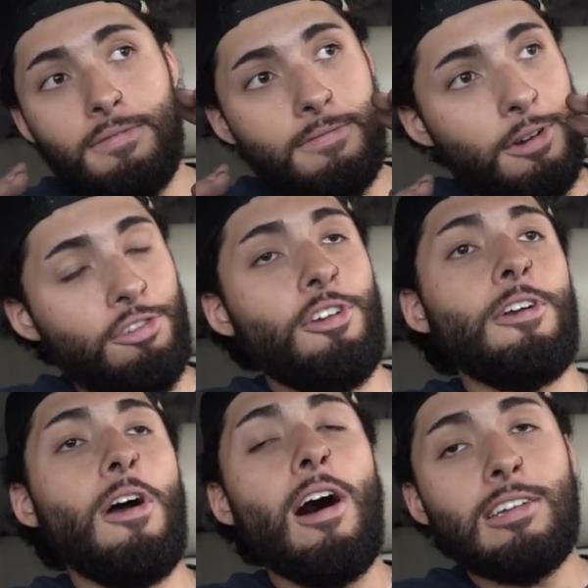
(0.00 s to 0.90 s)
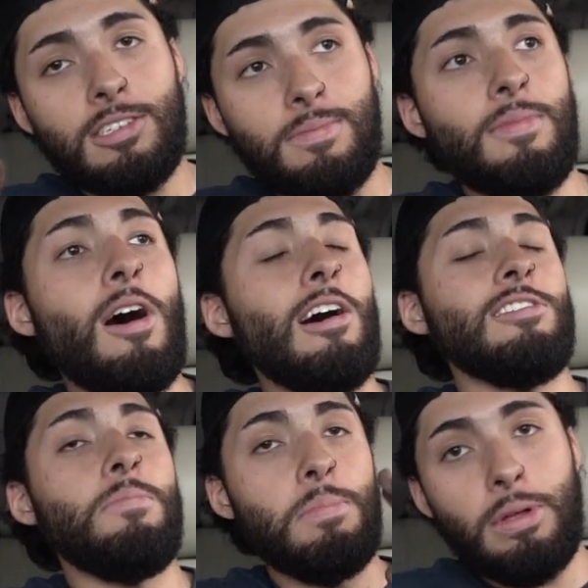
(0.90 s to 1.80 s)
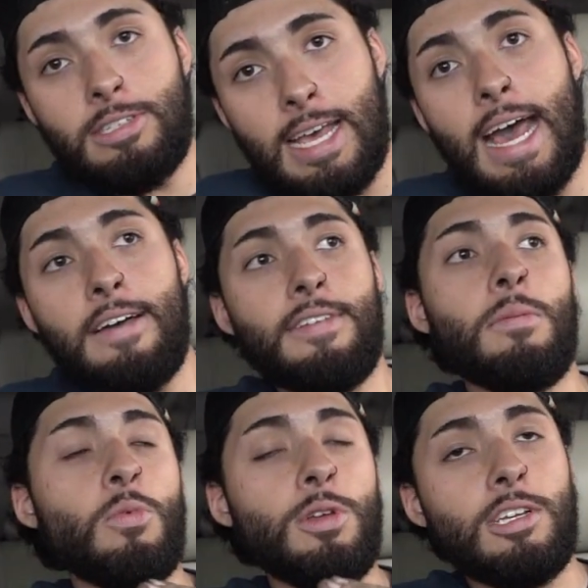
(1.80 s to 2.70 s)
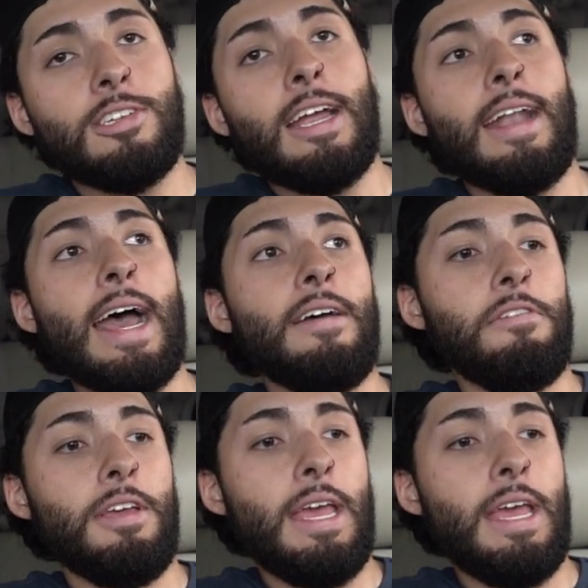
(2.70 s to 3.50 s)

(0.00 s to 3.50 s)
For sure, an awesome build to have, and I'm really excited to have it.